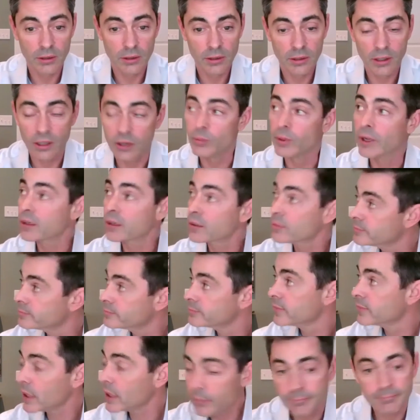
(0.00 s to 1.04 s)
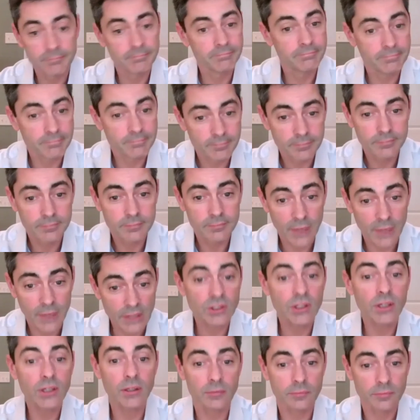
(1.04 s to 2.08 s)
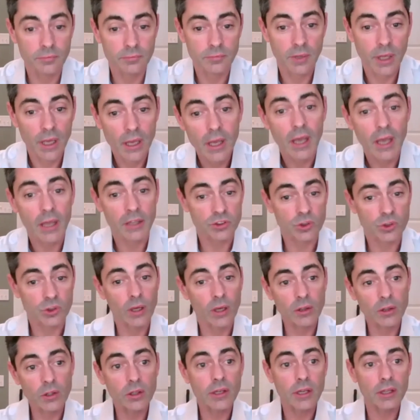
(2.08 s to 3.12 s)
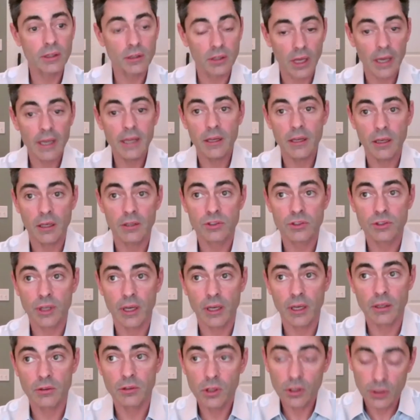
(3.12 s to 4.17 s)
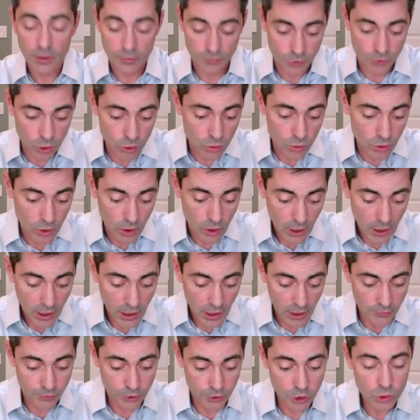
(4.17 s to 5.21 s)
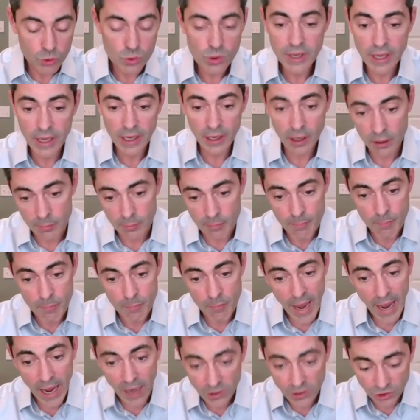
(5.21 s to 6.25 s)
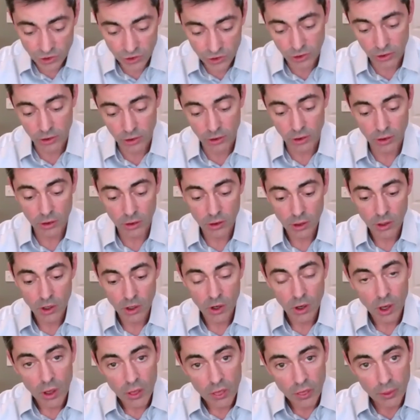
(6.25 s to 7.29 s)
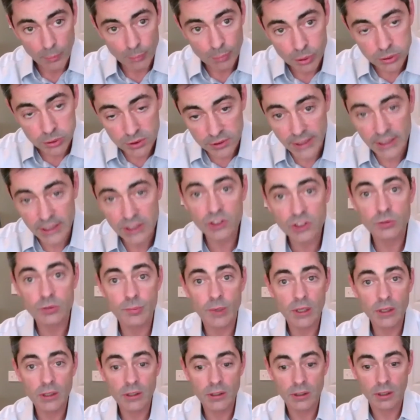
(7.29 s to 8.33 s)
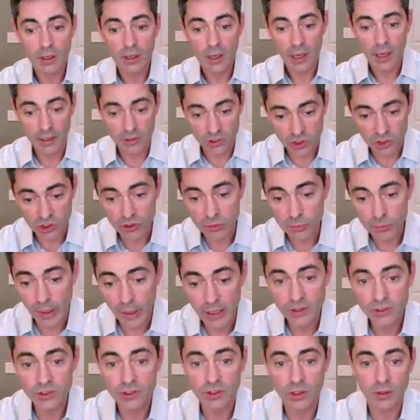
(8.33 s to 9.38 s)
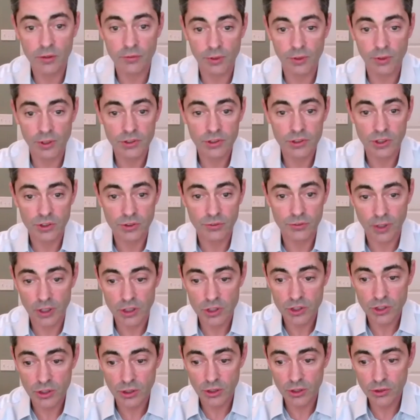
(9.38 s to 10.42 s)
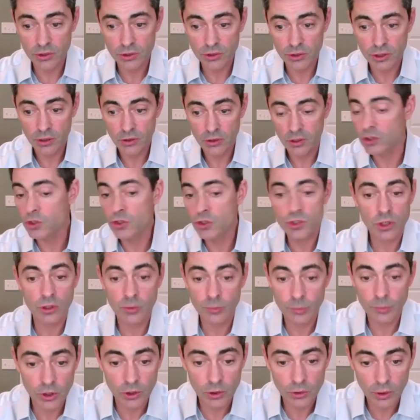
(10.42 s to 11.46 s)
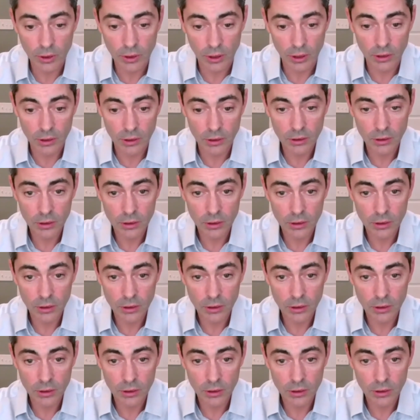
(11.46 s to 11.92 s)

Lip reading: And I'm like, yep, that's it. And so I look at lighting as like, look, if you can't master the placement and spacing of recessed fixtures, then you shouldn't be doing it.